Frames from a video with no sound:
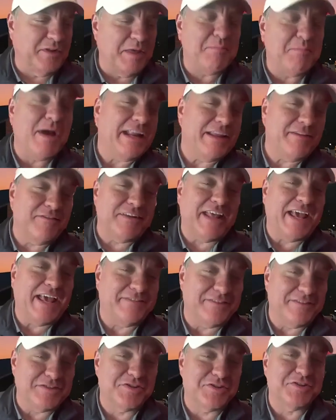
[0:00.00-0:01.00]
They might even
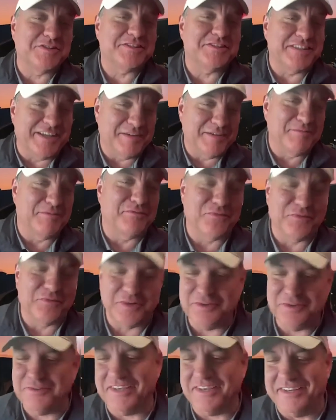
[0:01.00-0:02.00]
have the jersey here before
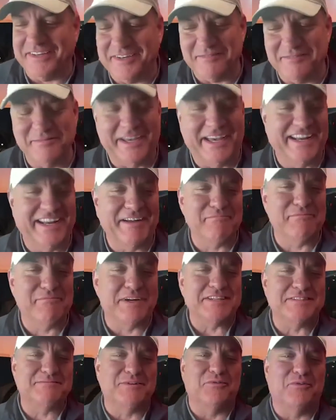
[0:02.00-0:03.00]
you get here, man.
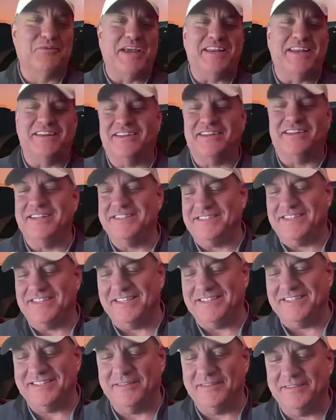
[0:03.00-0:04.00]
Everybody's been waiting on this,
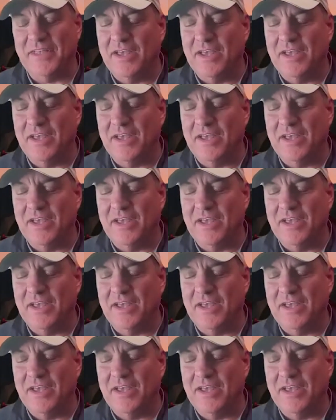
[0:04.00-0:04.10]
Asa.